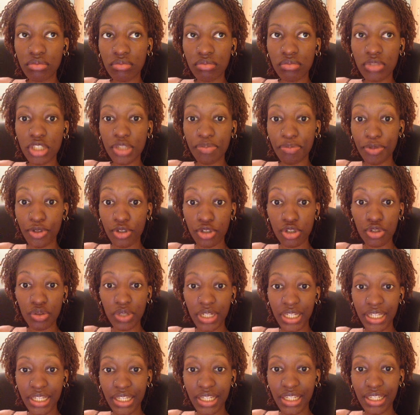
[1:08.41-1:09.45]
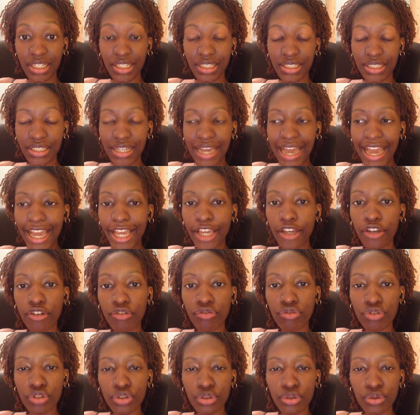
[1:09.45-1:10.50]
spiritually, I
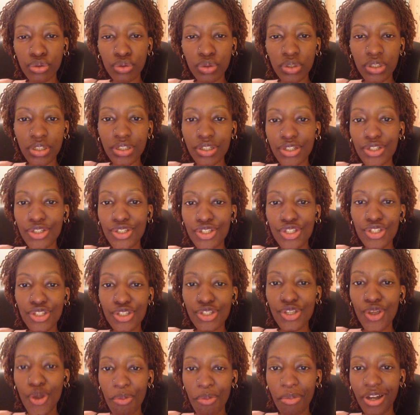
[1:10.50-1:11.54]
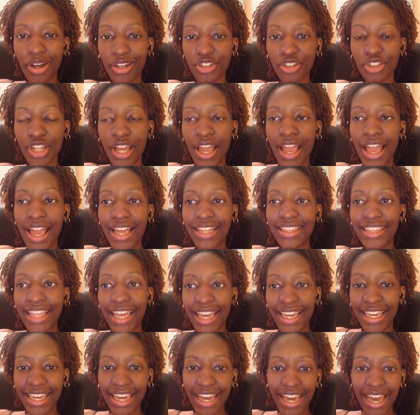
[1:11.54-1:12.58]
grew so much.
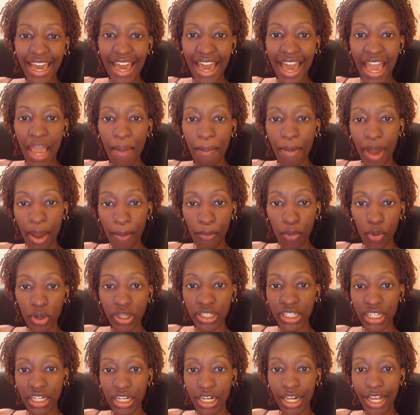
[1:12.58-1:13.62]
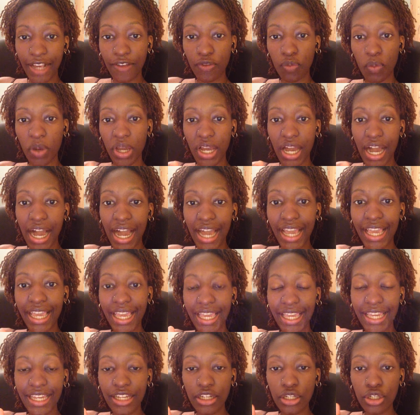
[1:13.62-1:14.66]
Like I'm at a point in life where
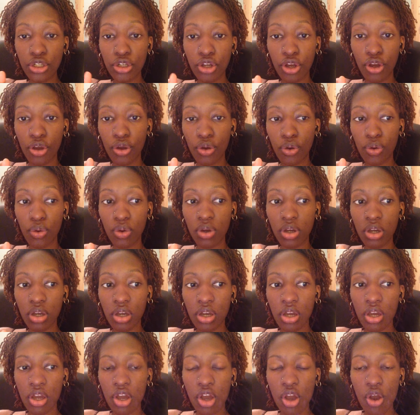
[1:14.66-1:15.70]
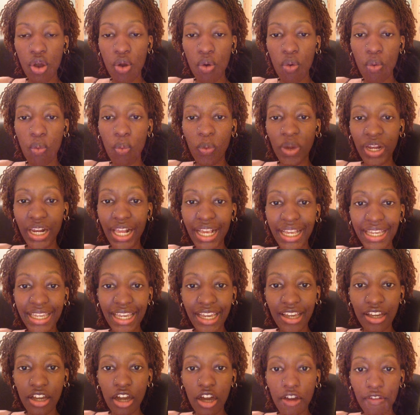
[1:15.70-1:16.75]
I know when I
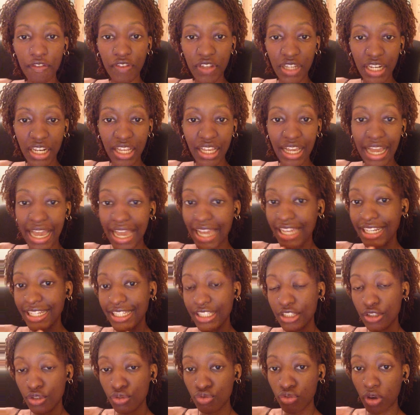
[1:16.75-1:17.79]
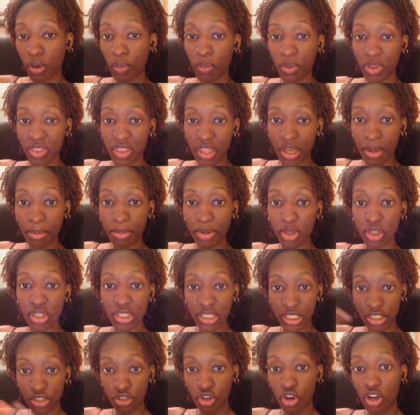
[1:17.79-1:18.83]
get a gut feeling, I need to run with it because
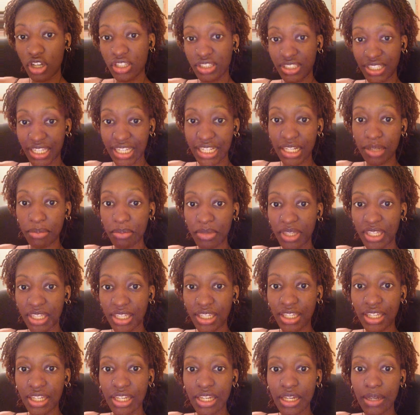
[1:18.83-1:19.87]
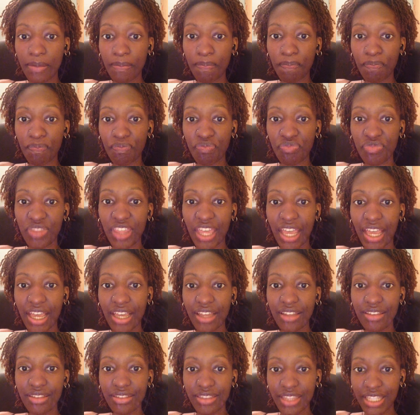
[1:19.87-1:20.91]
it's God telling me that
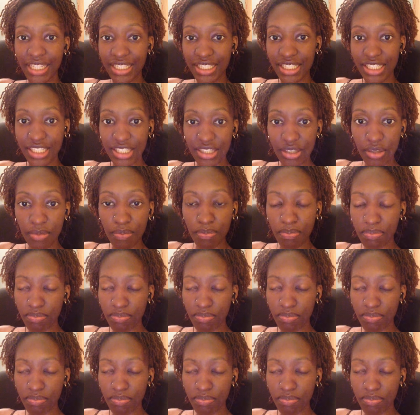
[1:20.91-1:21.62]
this is the